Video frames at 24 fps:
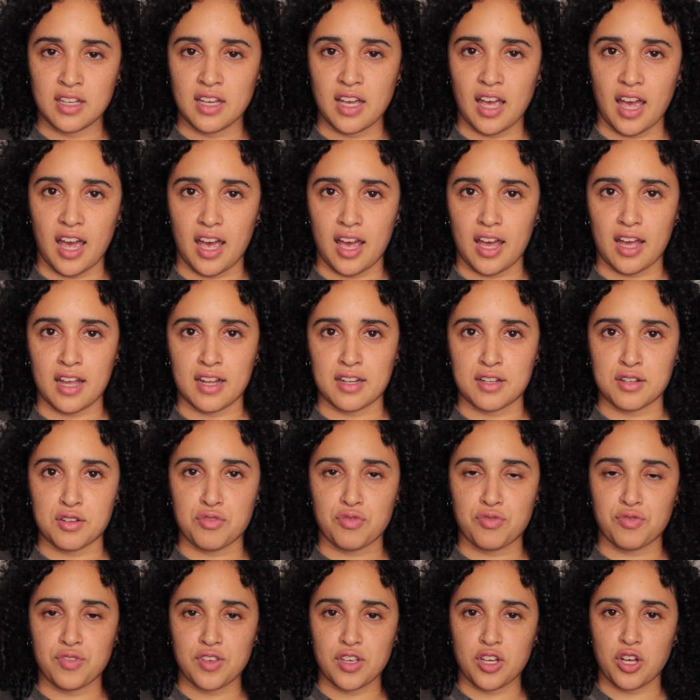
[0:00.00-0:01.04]
and
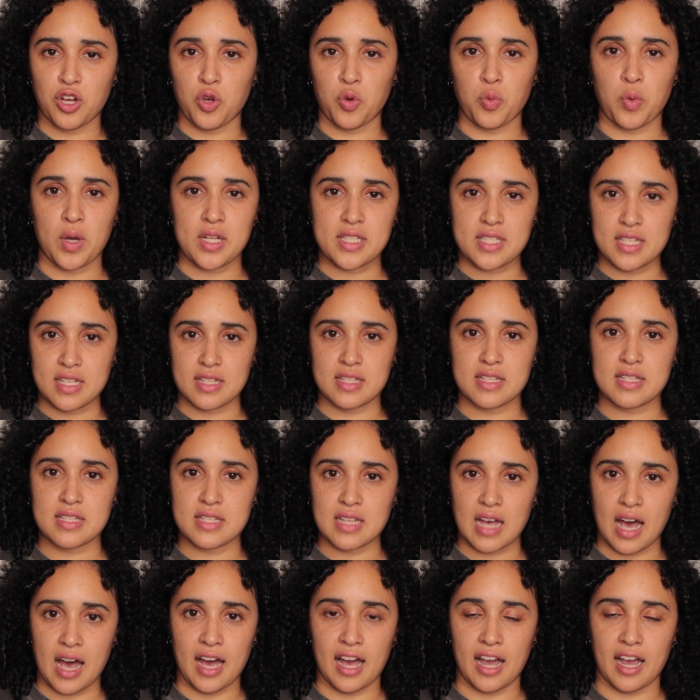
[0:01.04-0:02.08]
feel what's
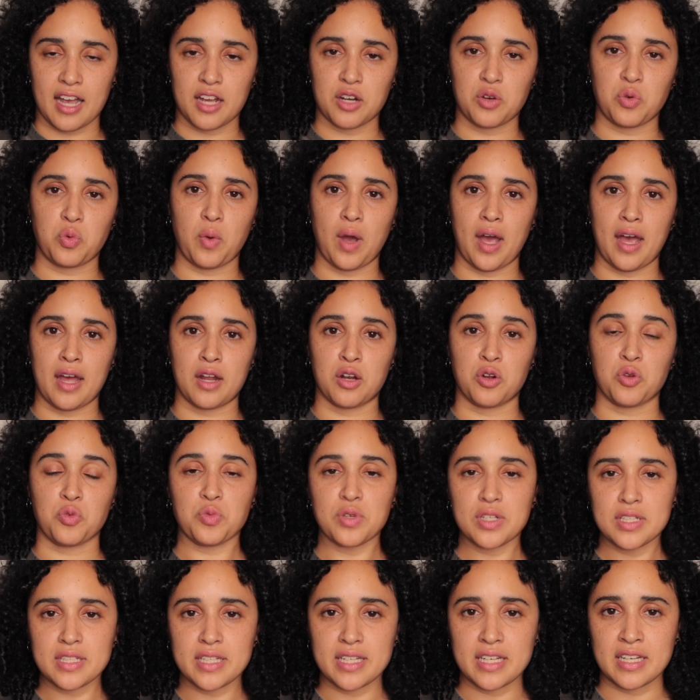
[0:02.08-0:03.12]
inside, when
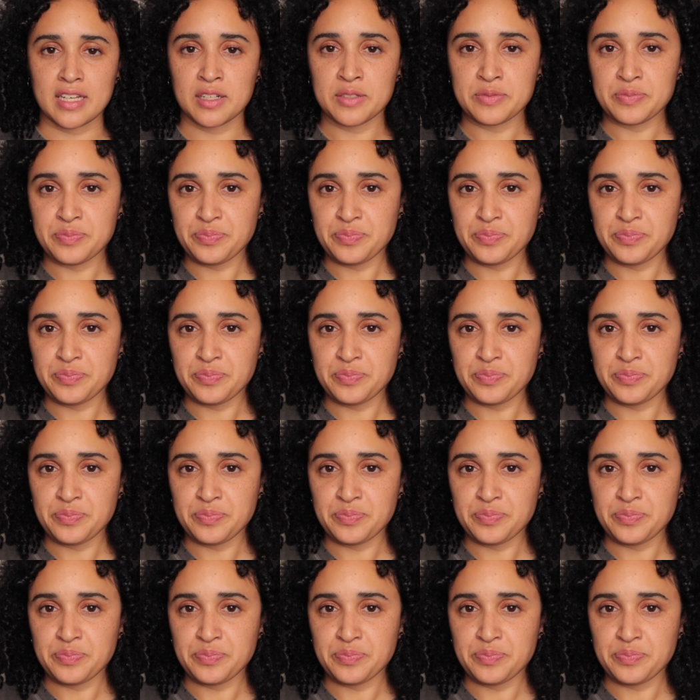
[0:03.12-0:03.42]
really